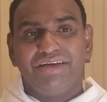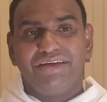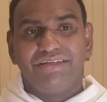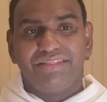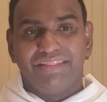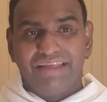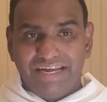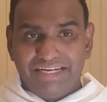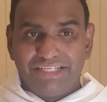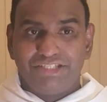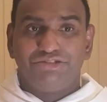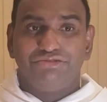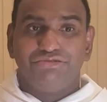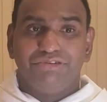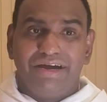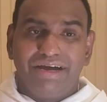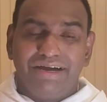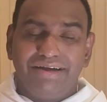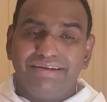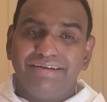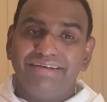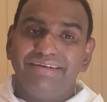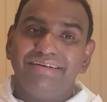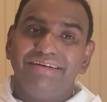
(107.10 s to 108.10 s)
That's
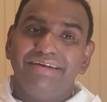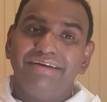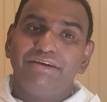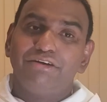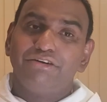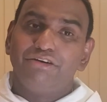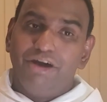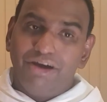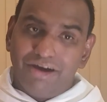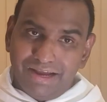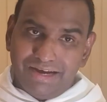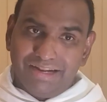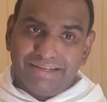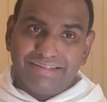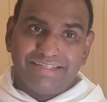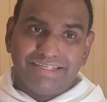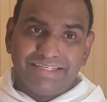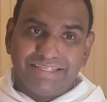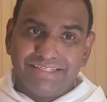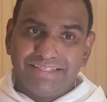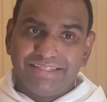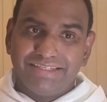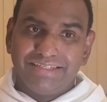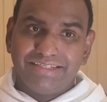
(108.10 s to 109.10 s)
what Koheleth
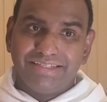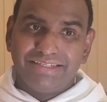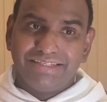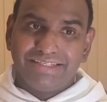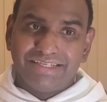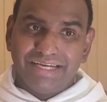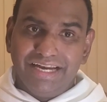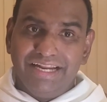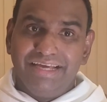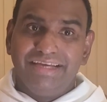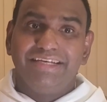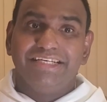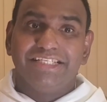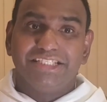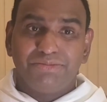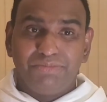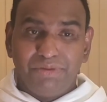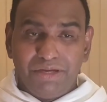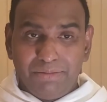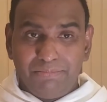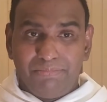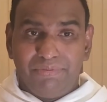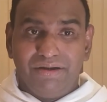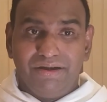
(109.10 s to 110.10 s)
telling his
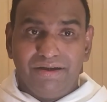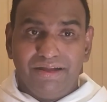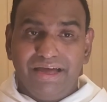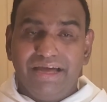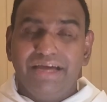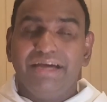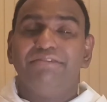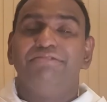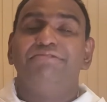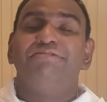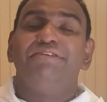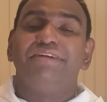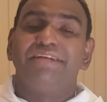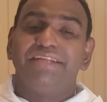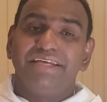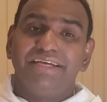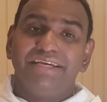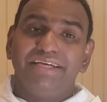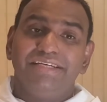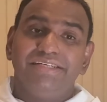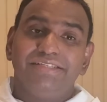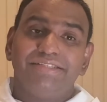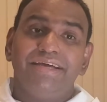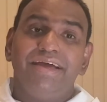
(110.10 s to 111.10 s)
people,
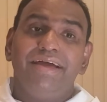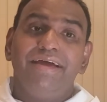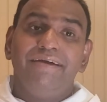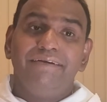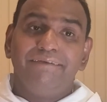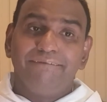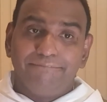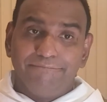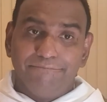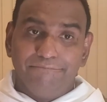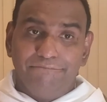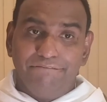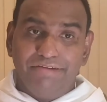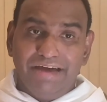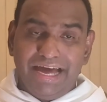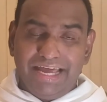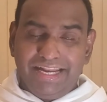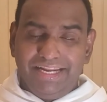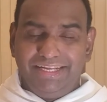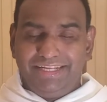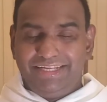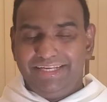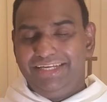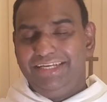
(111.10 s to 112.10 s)
everything is
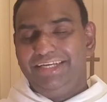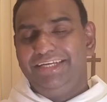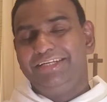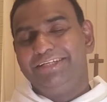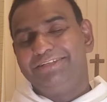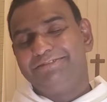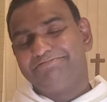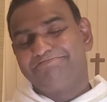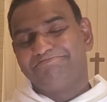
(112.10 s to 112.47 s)
vanity.